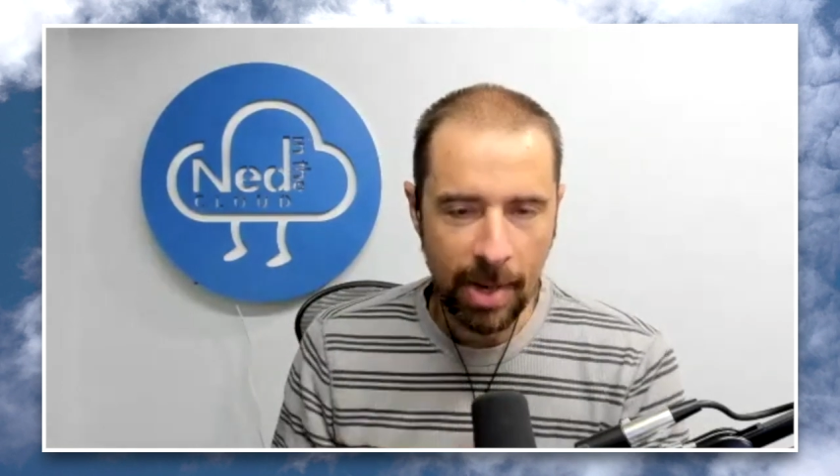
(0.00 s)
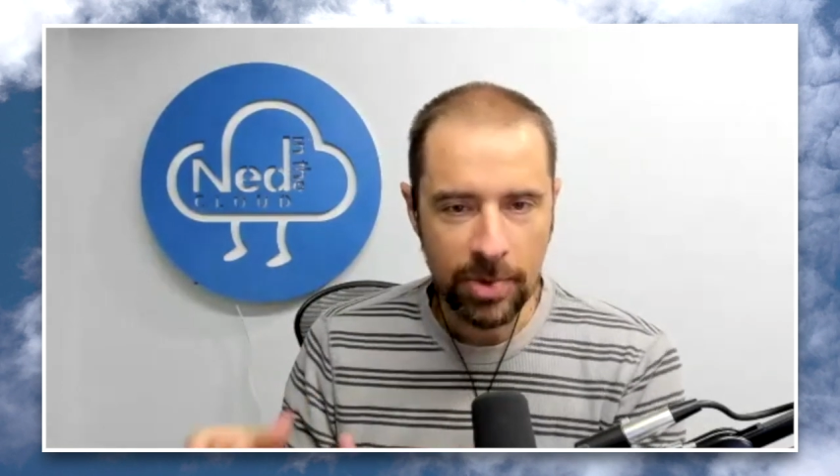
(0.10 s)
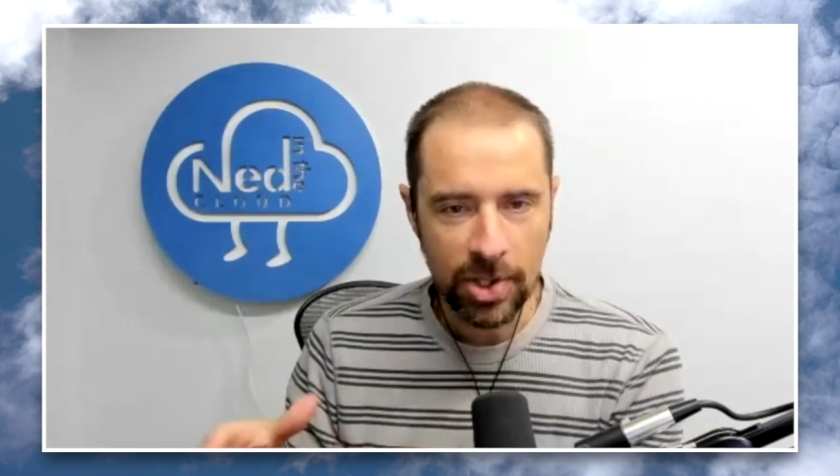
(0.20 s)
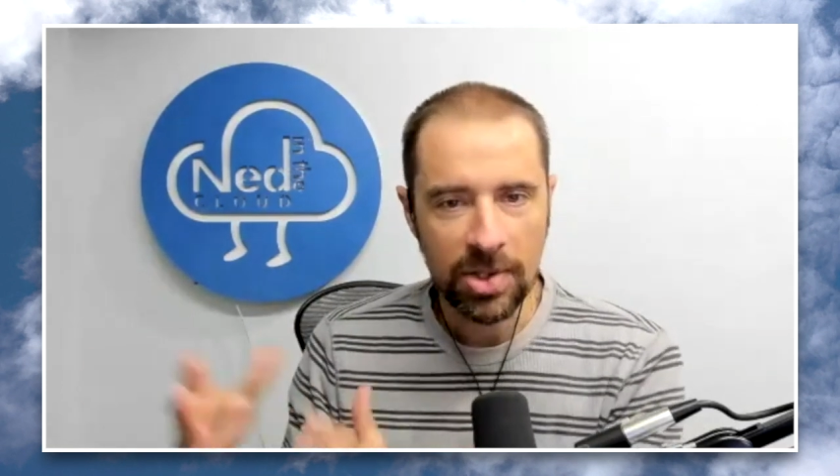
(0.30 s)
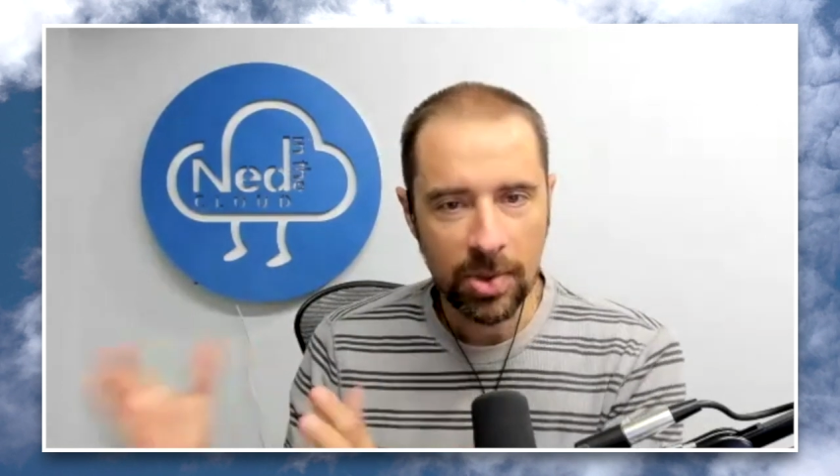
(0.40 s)
I'm
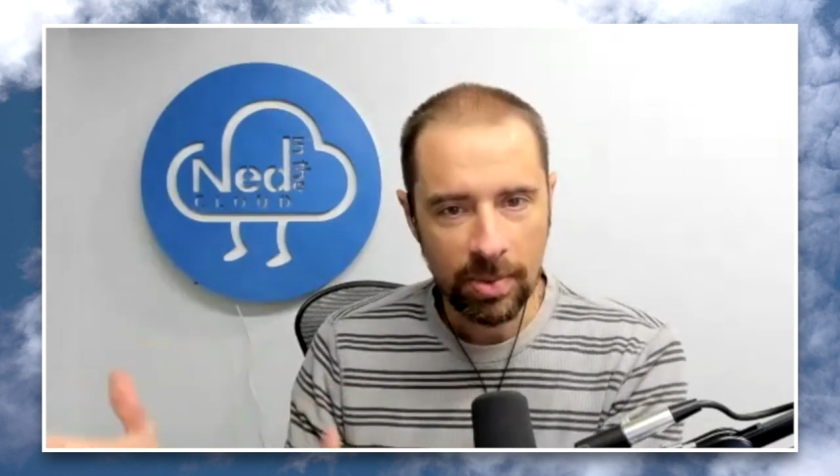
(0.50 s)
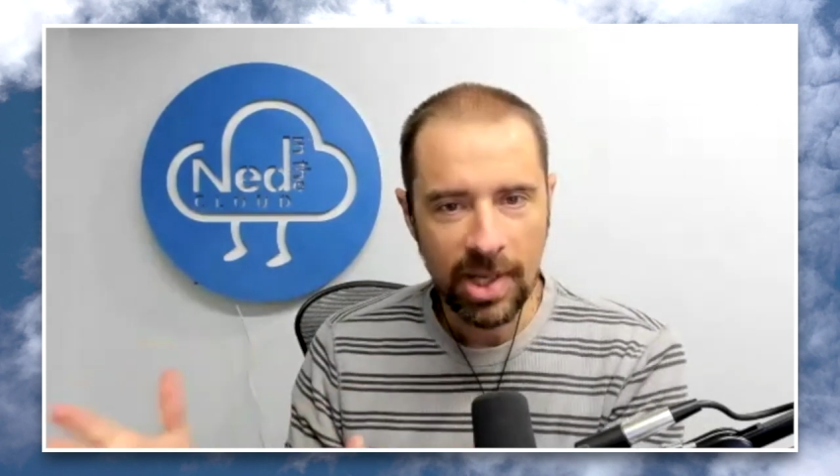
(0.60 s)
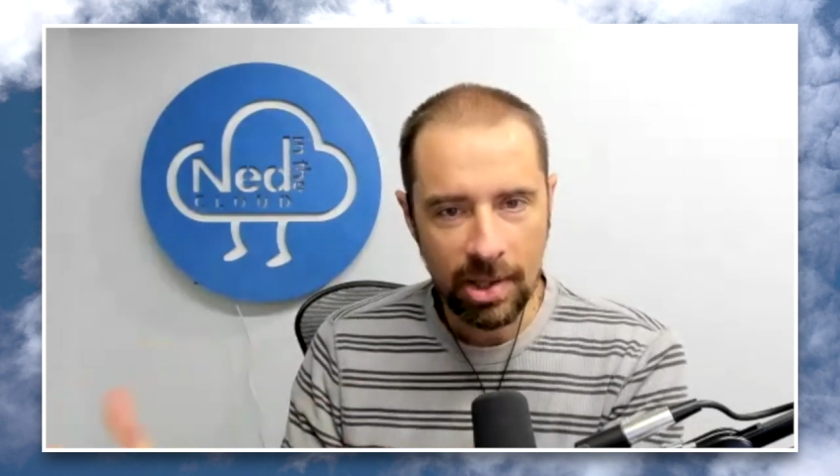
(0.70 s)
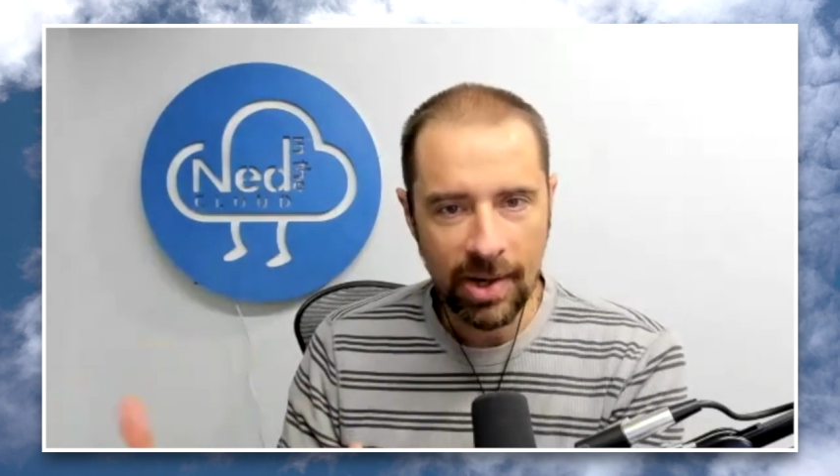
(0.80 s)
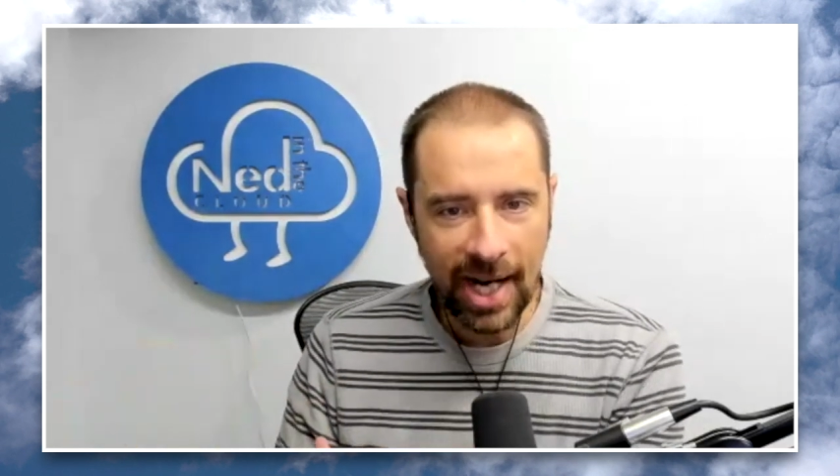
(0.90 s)
sure you
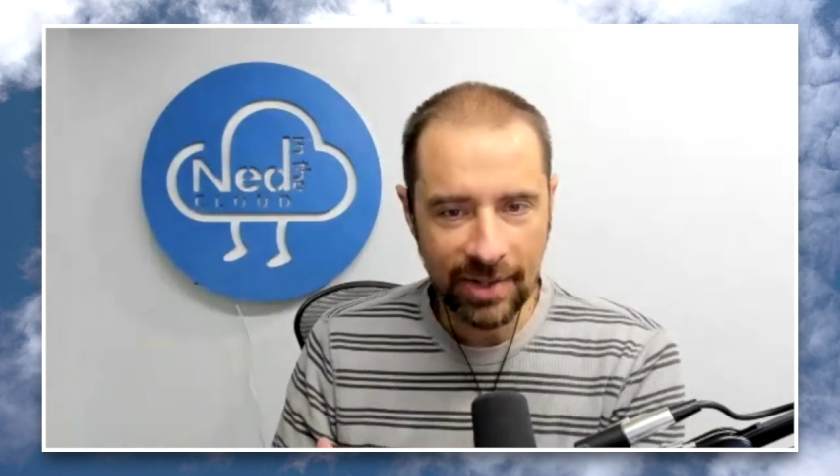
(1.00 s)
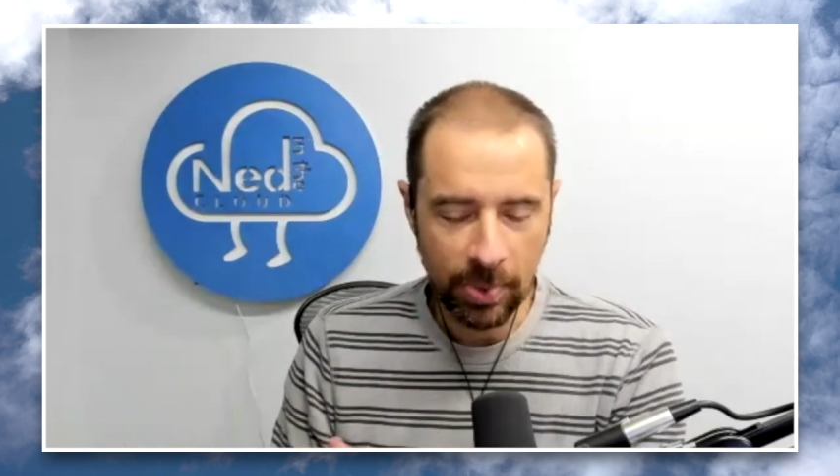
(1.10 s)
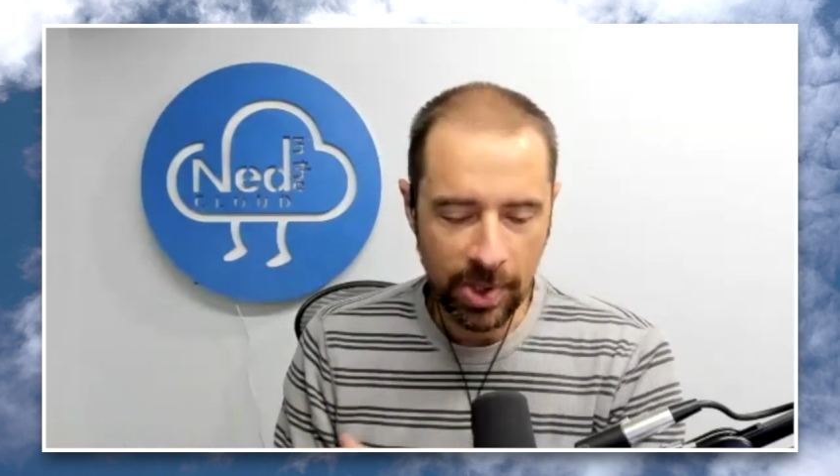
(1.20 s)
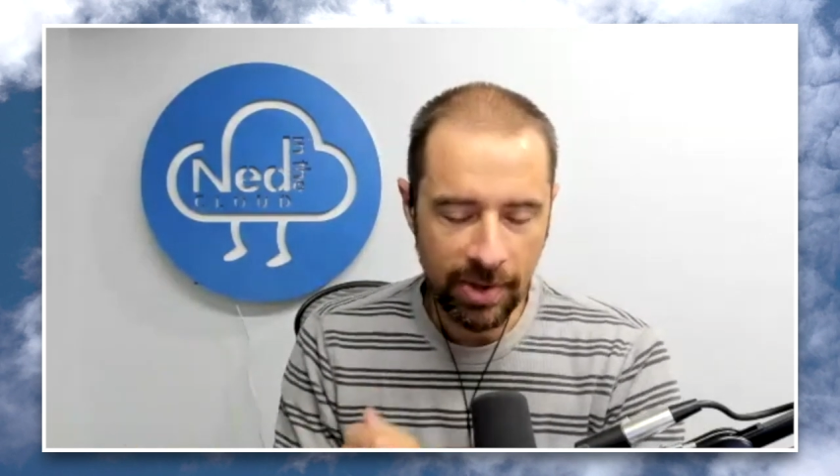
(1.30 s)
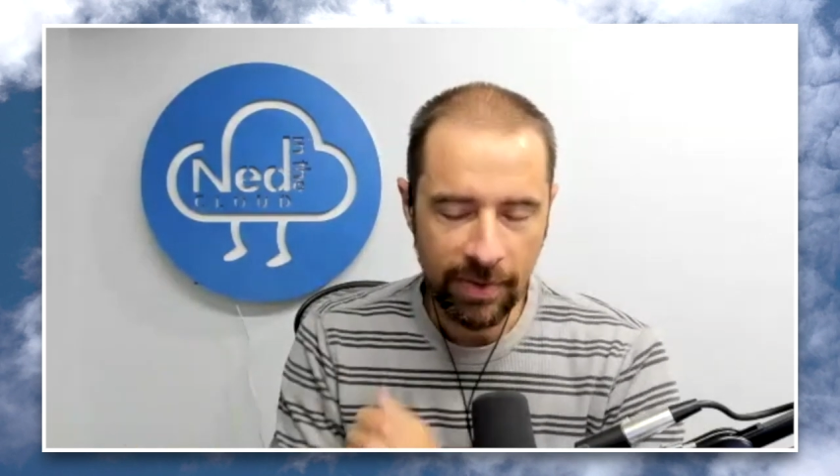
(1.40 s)
interact
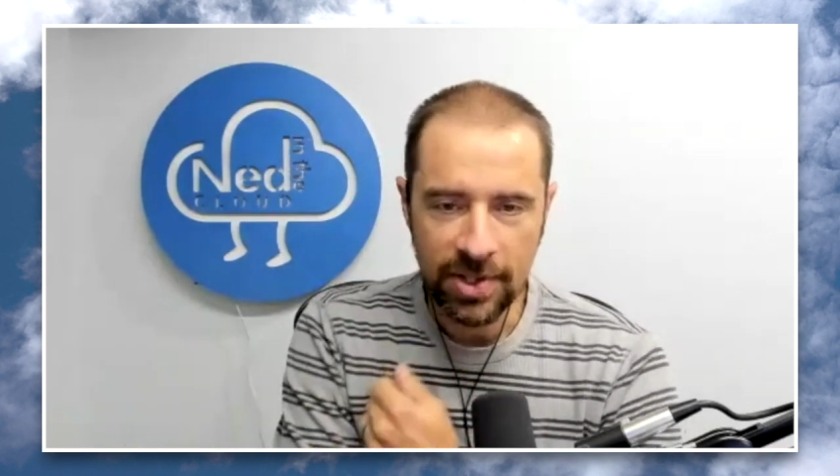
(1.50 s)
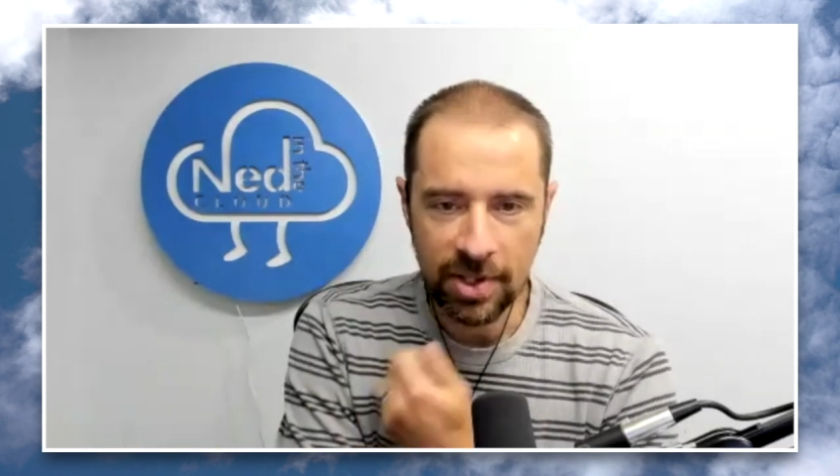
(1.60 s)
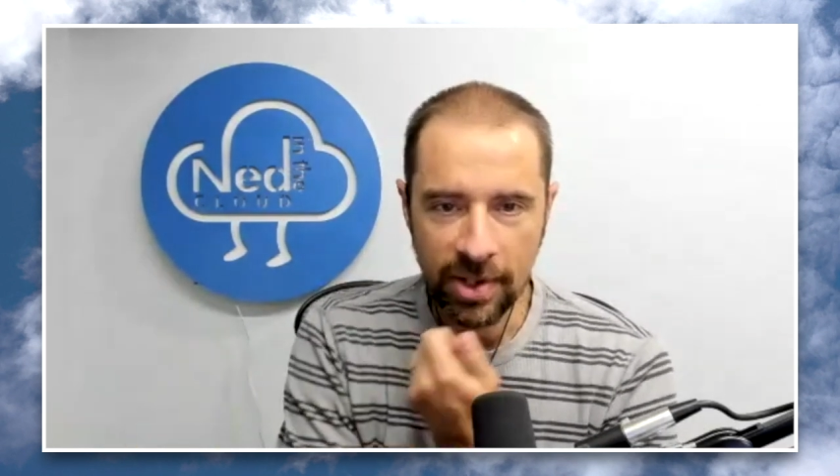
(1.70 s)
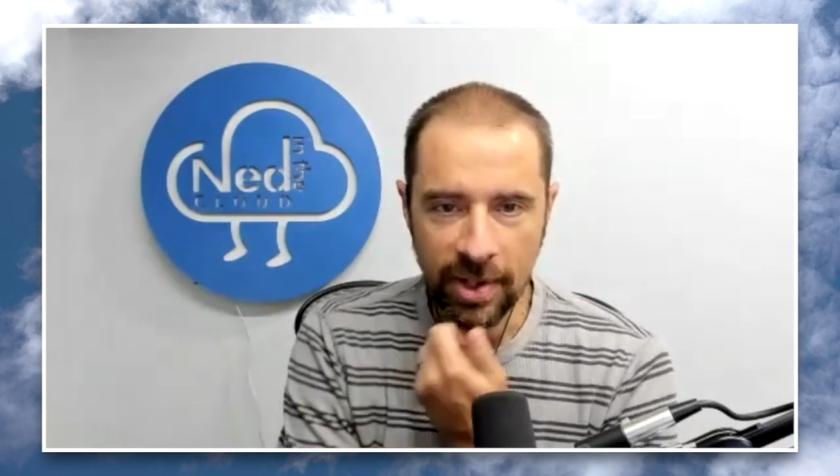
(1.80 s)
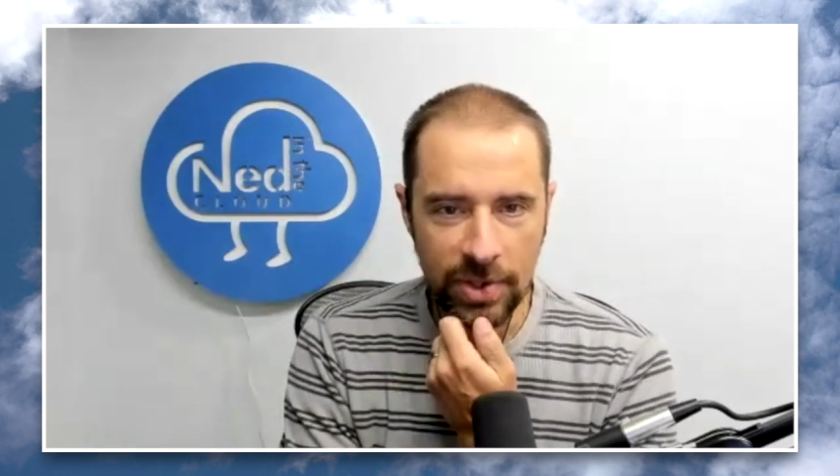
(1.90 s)
with the
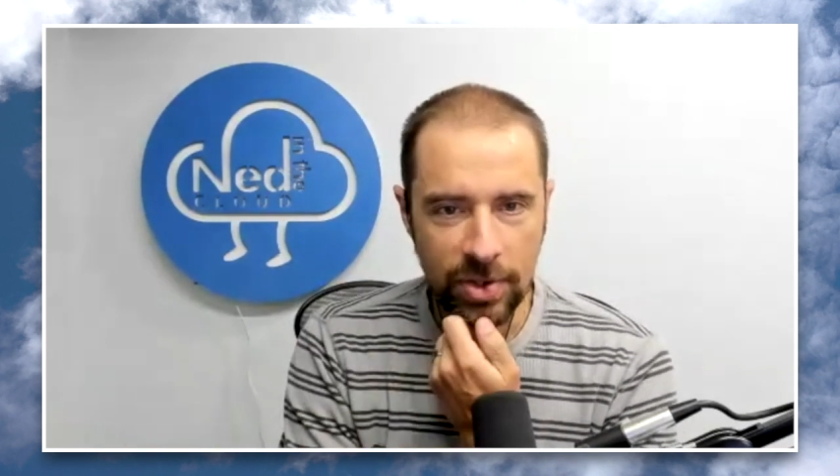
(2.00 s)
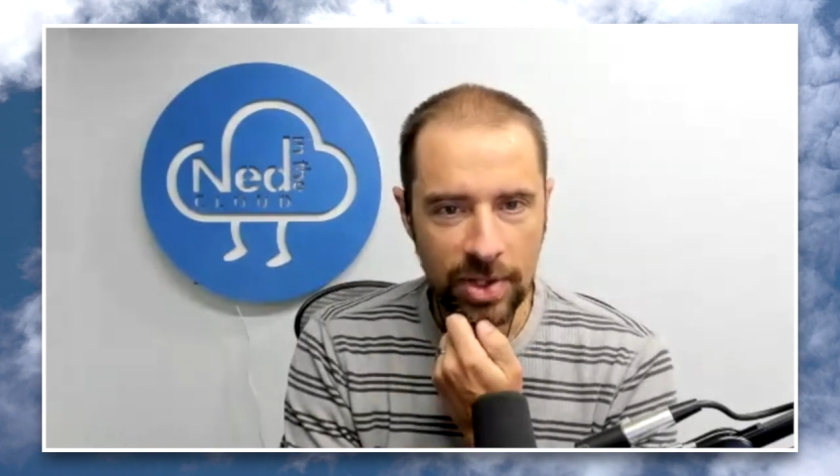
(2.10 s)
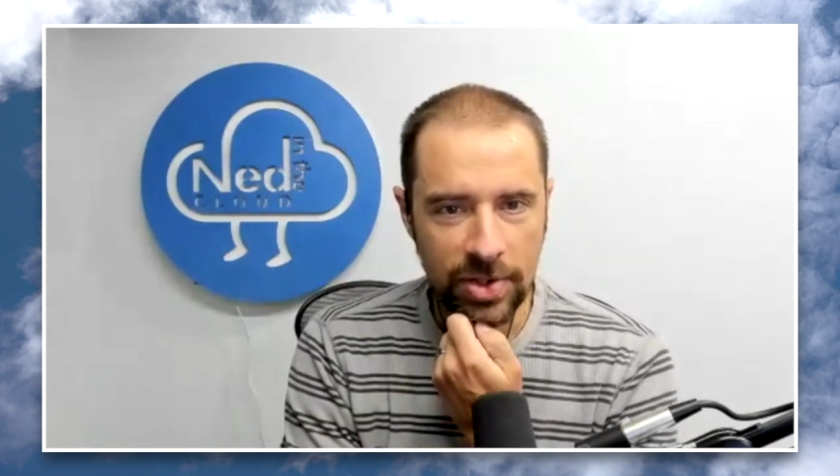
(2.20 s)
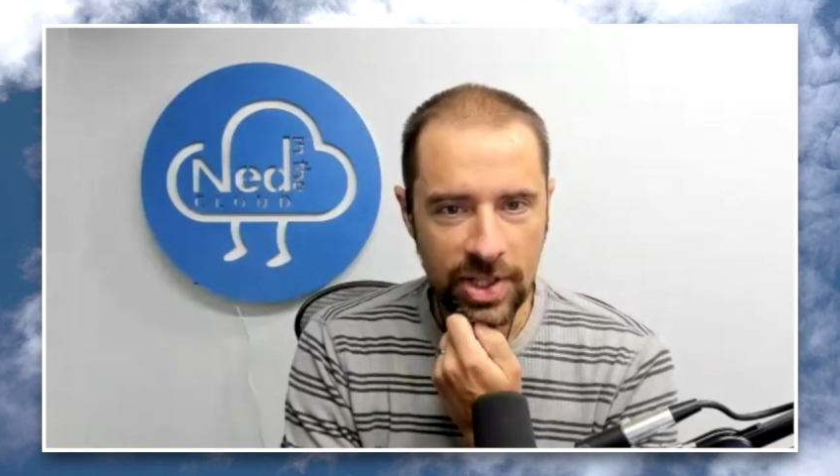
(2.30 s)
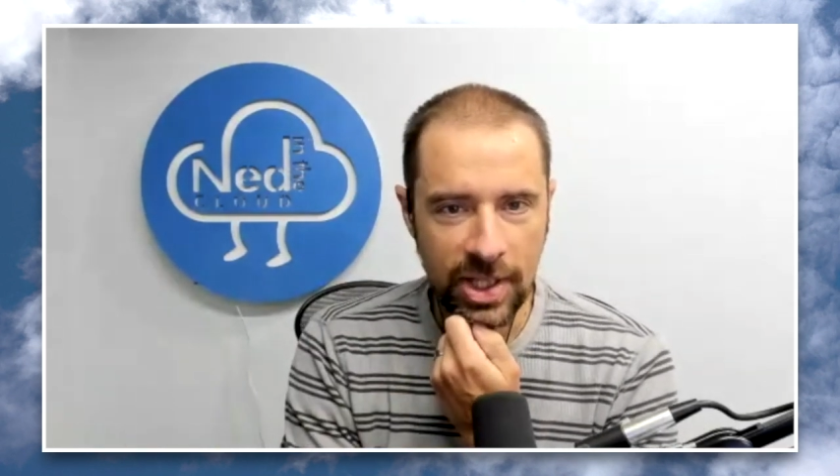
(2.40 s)
physical
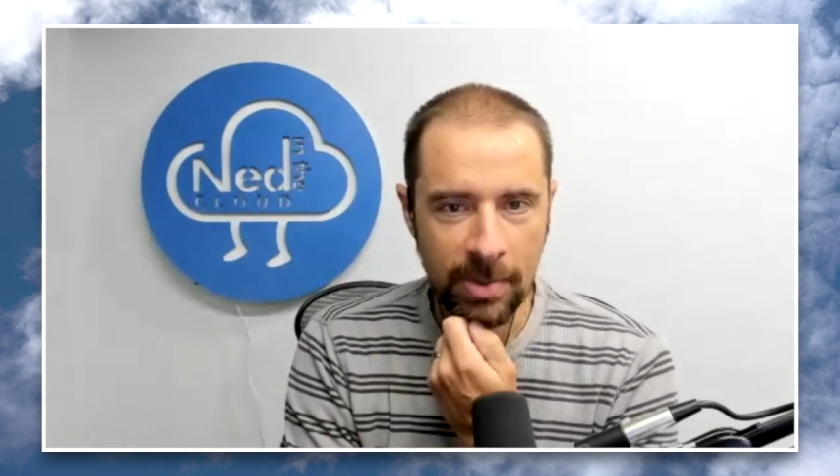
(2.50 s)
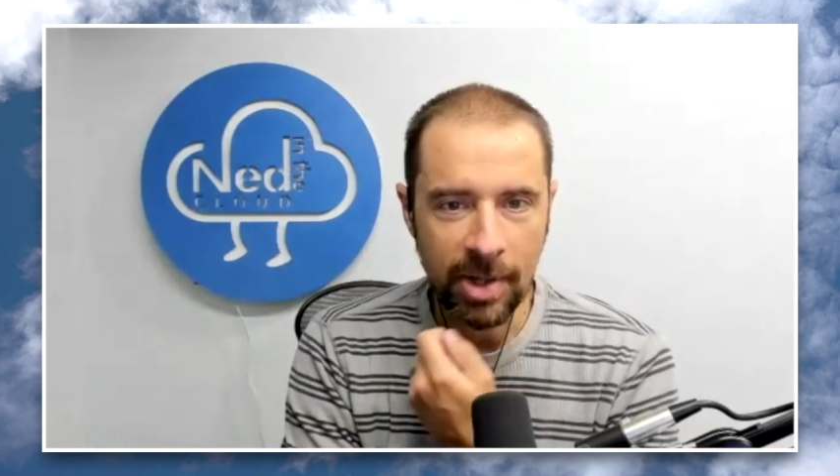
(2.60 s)
infrastructure team,